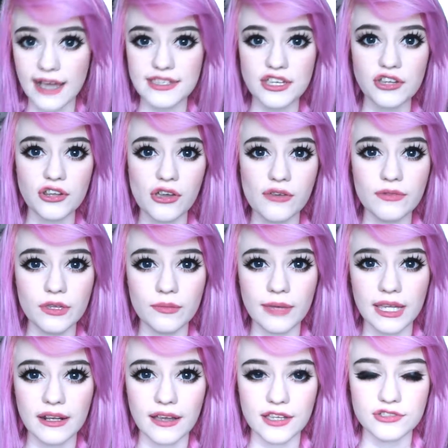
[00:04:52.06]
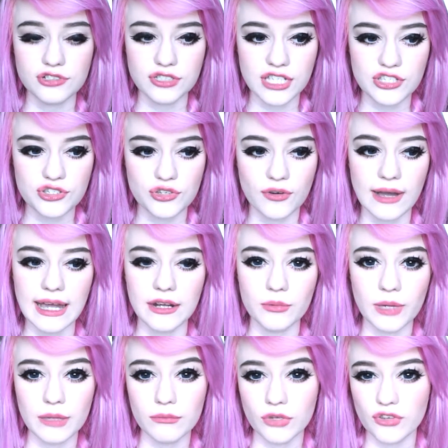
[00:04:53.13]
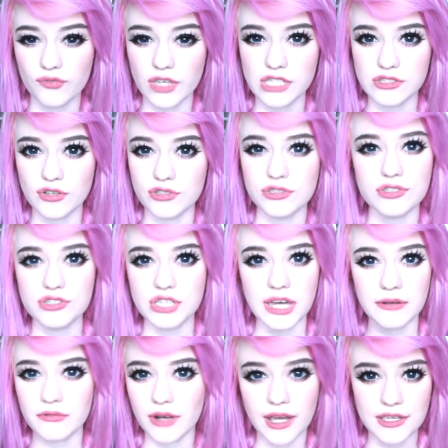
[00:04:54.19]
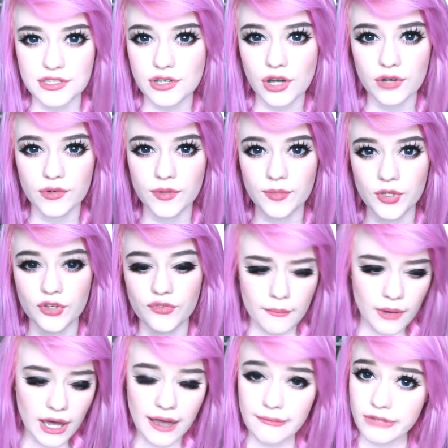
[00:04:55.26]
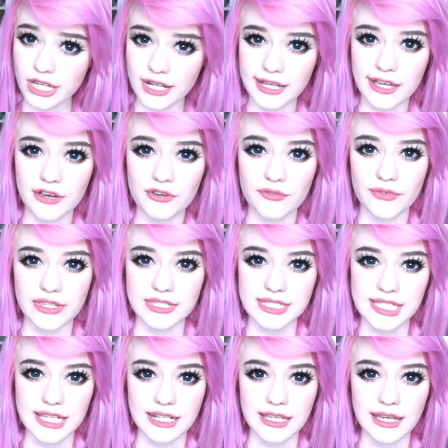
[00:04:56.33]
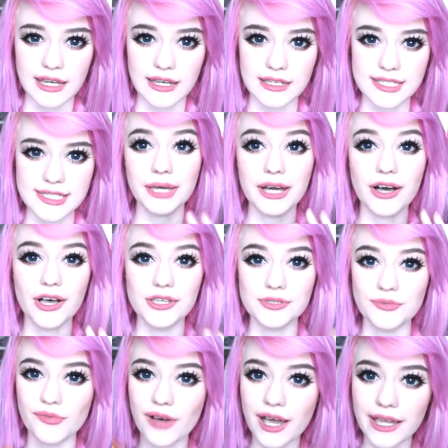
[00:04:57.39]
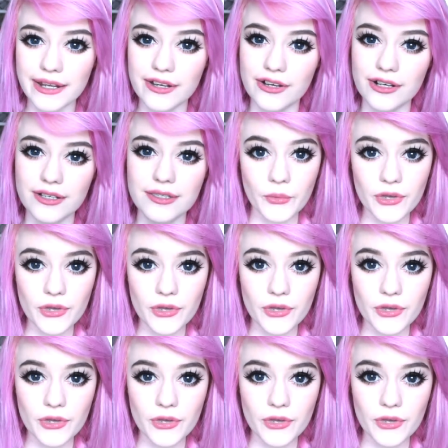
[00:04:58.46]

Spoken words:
I don't know if you mean like traditional Halloween movies or just generalised horror movies, but I'm gonna go with Insidious, because why not?